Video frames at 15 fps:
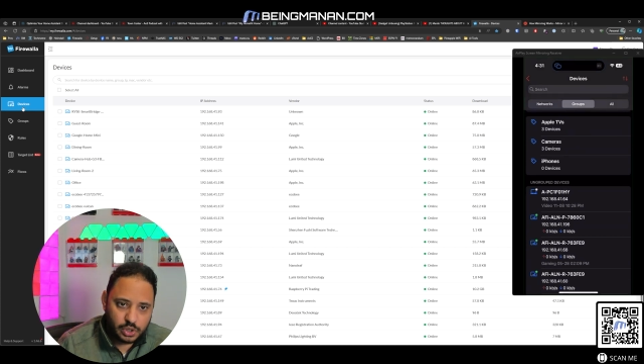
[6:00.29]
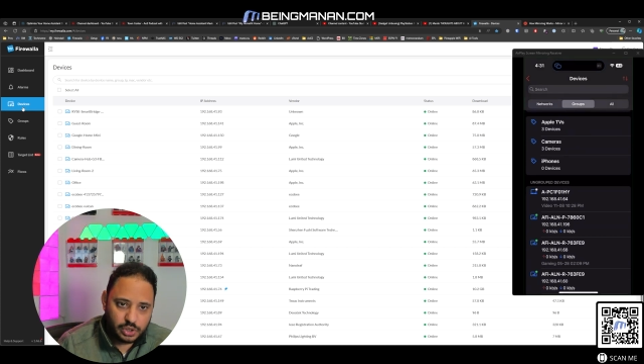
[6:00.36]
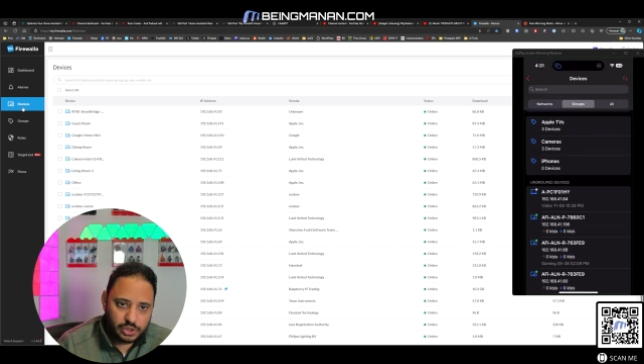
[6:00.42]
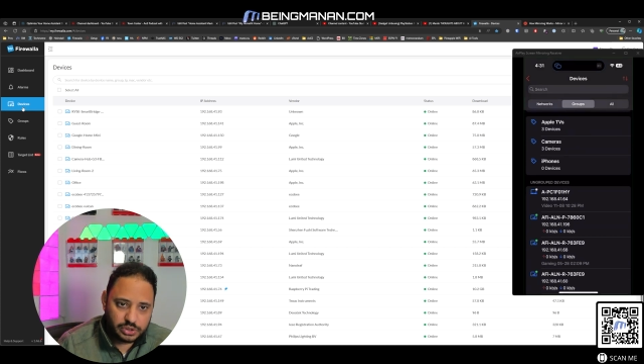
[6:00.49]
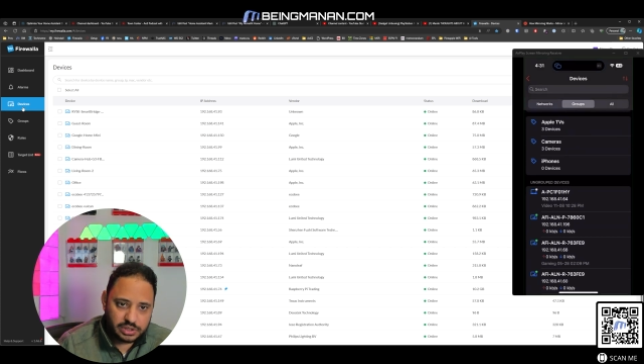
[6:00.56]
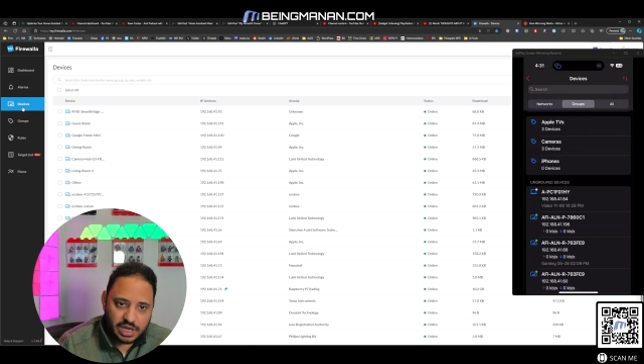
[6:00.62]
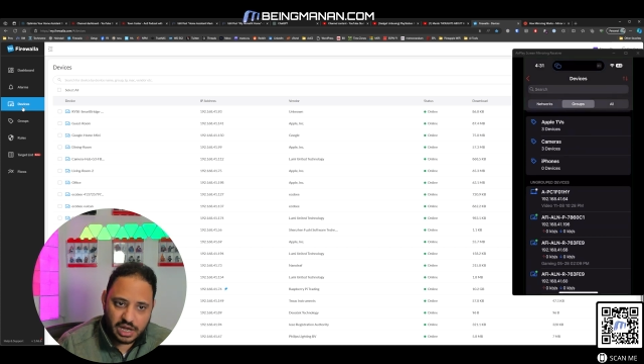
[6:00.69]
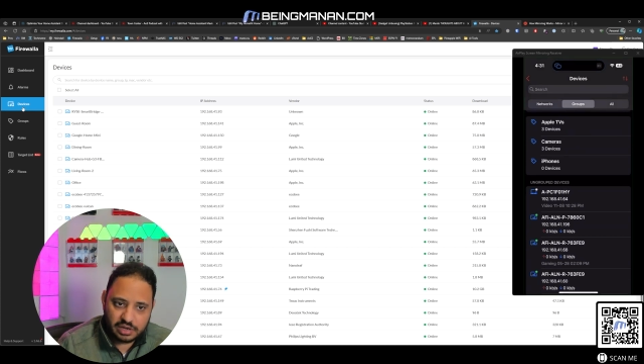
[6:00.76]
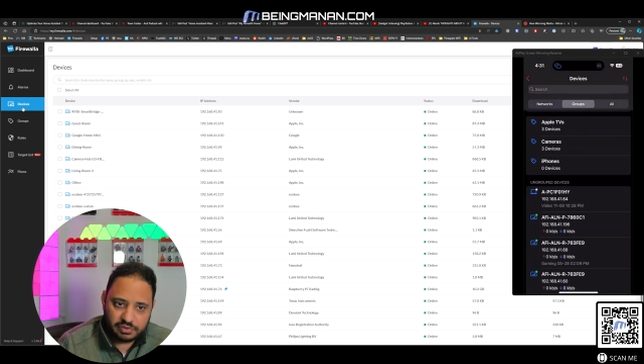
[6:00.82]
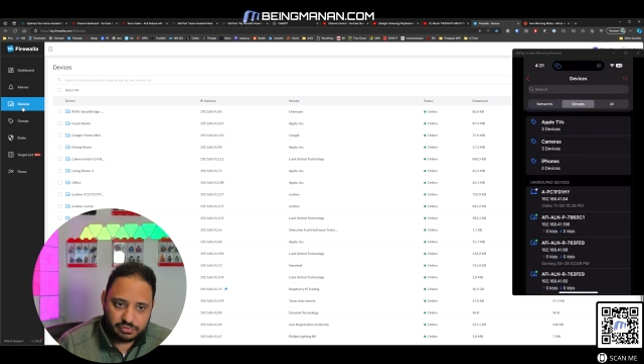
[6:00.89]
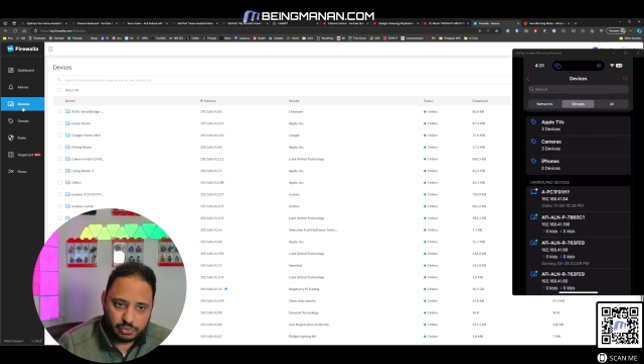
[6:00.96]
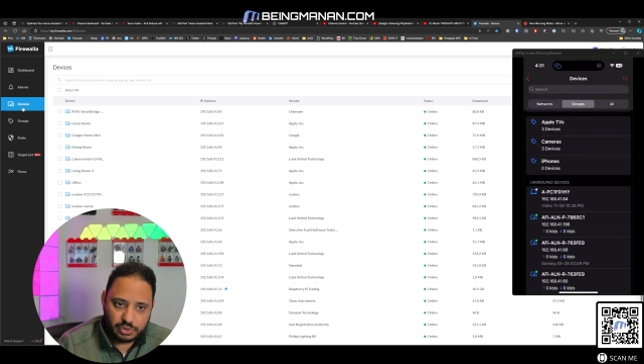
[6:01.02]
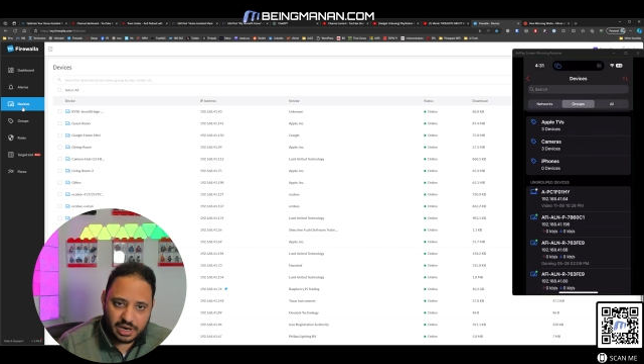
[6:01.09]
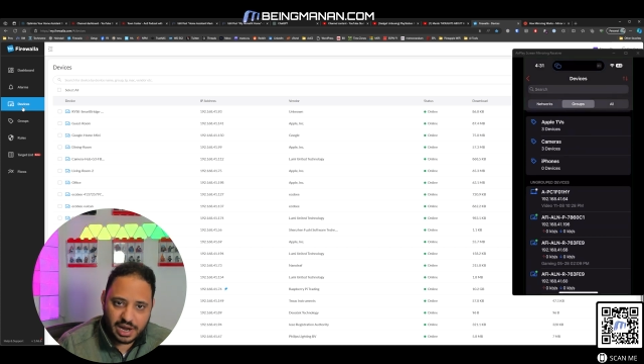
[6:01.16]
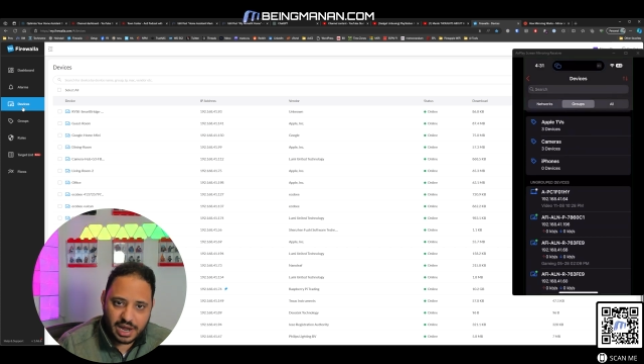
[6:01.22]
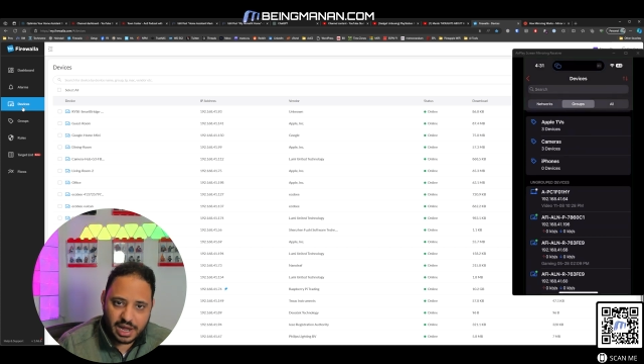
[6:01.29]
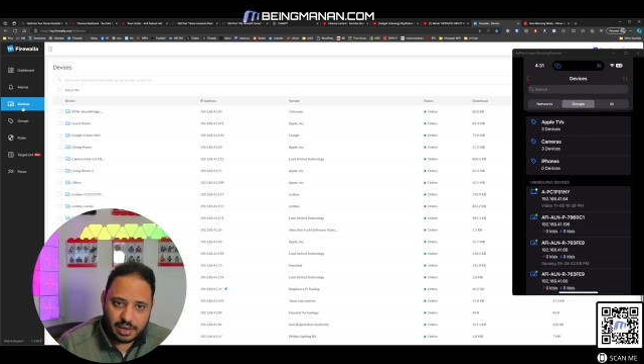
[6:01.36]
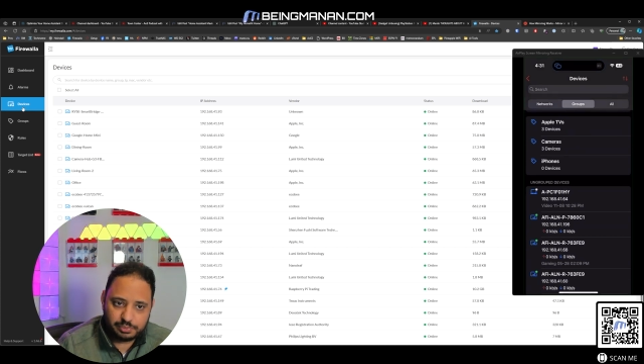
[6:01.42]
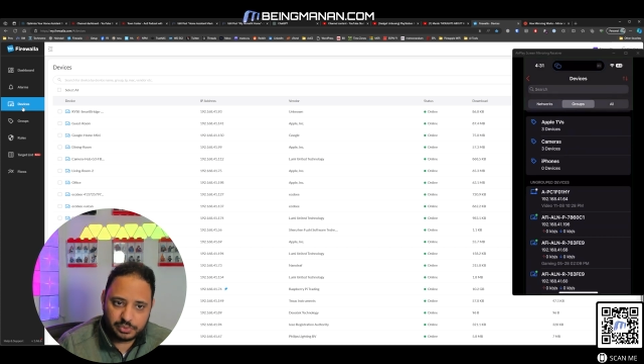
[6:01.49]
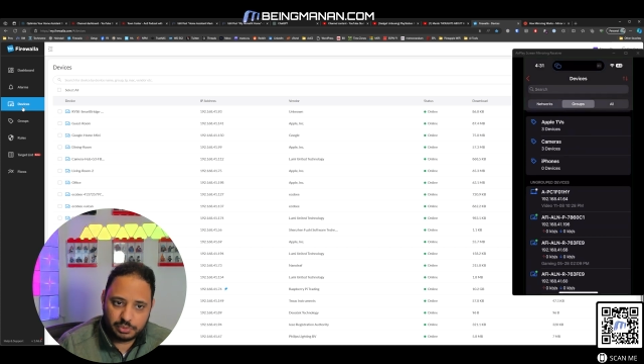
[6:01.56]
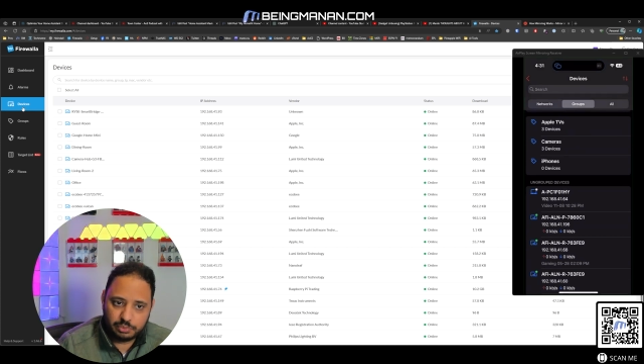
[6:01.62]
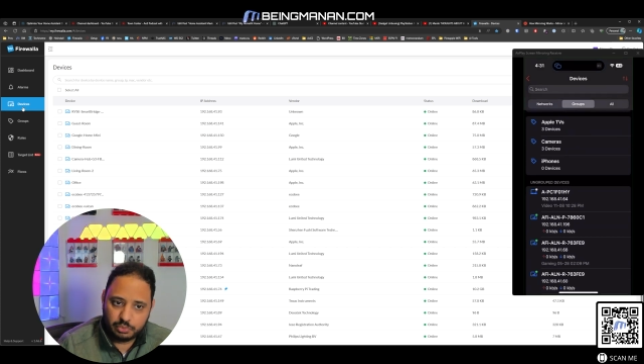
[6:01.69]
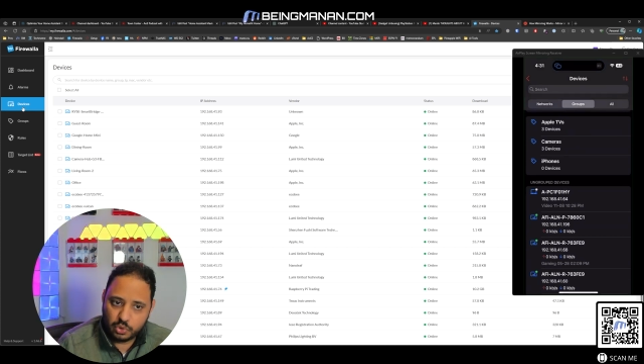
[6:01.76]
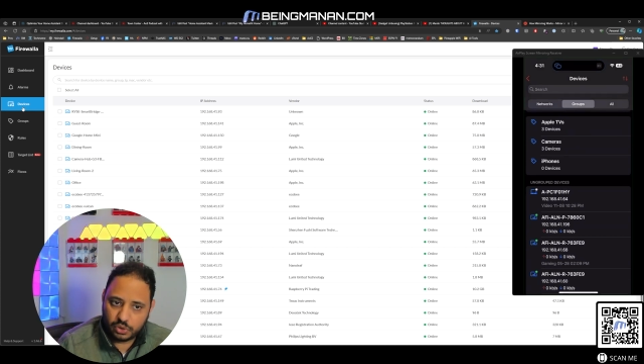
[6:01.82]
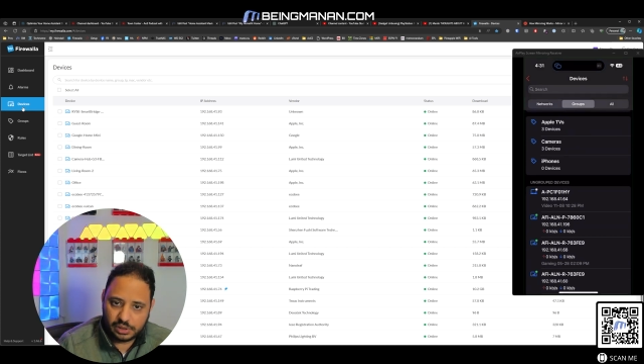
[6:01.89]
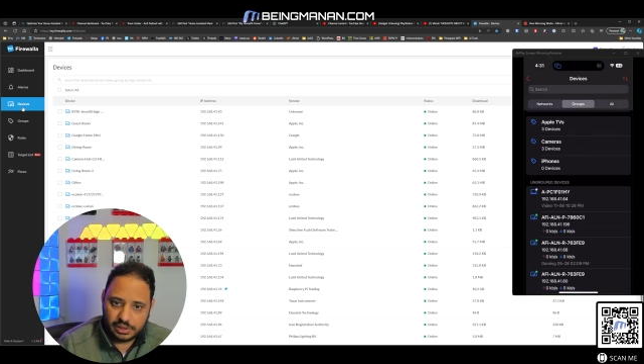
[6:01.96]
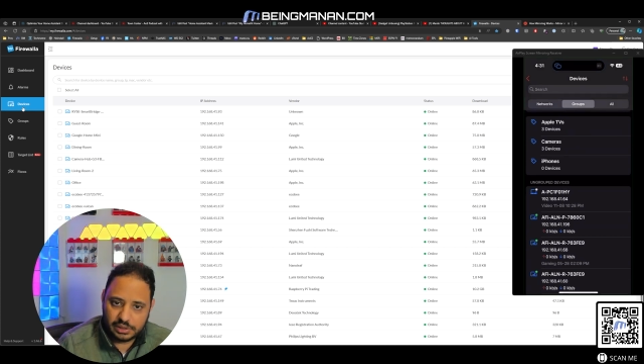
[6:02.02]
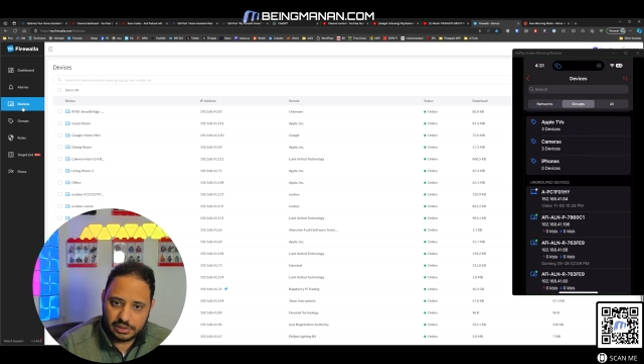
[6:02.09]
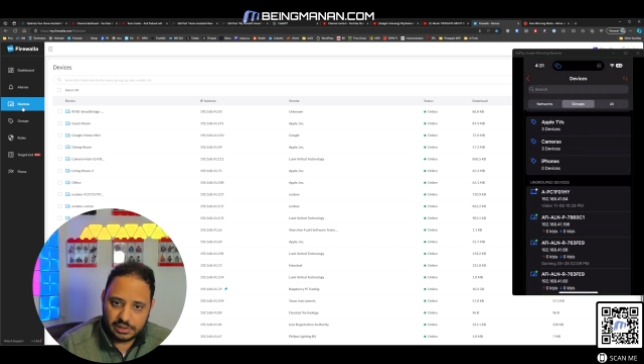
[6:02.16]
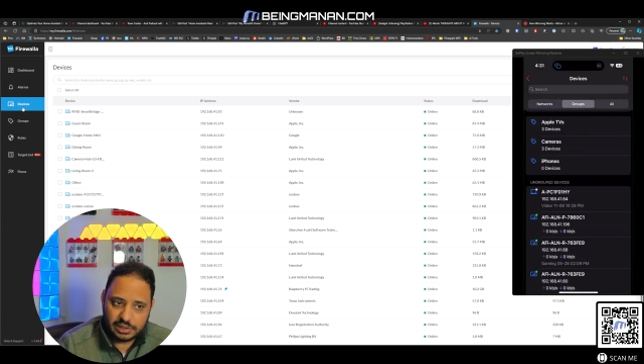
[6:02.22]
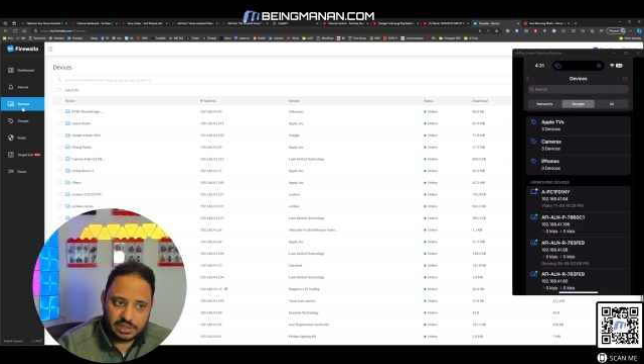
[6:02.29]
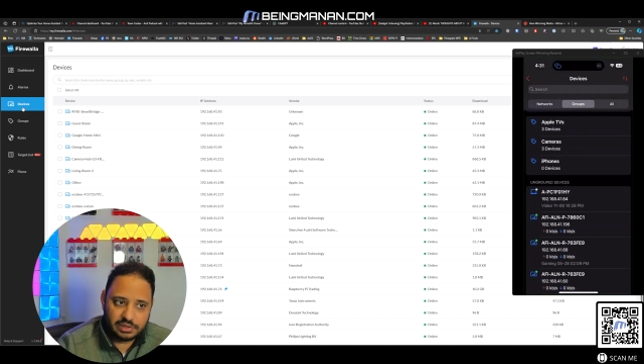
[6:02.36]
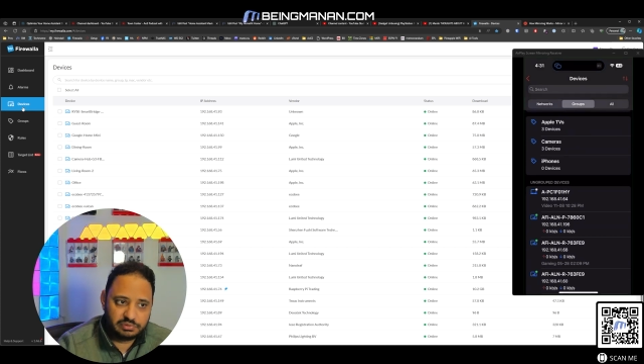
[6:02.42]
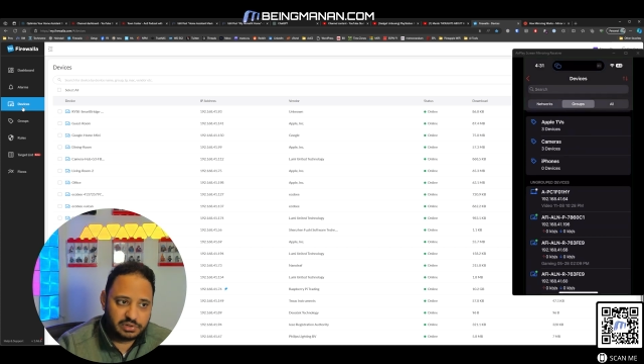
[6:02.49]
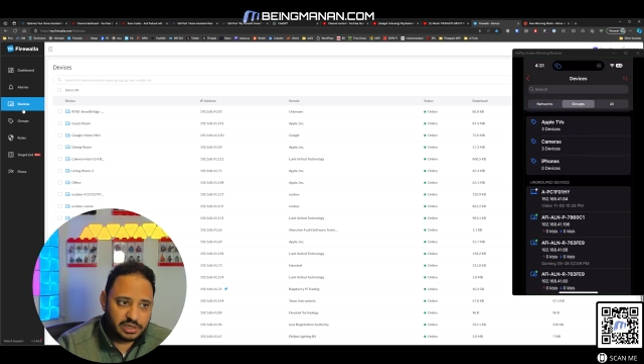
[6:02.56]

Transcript: on the iPhone app more clearly,